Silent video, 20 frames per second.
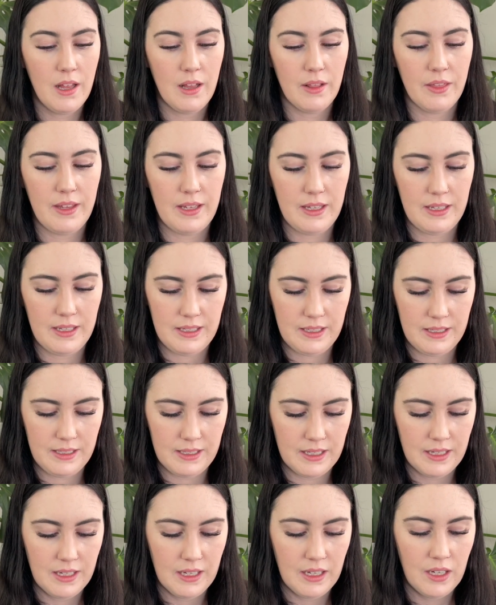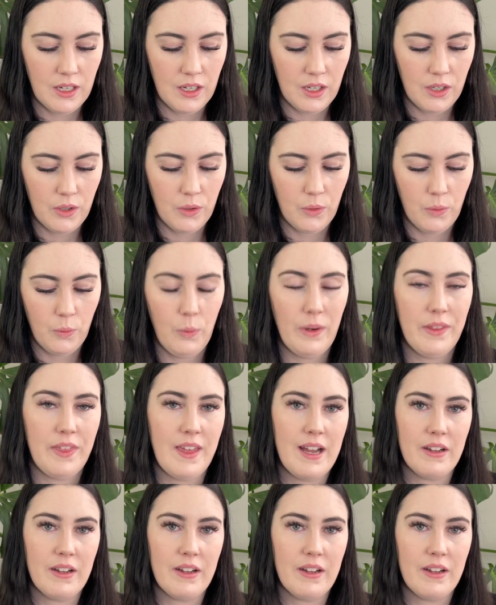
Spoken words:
With our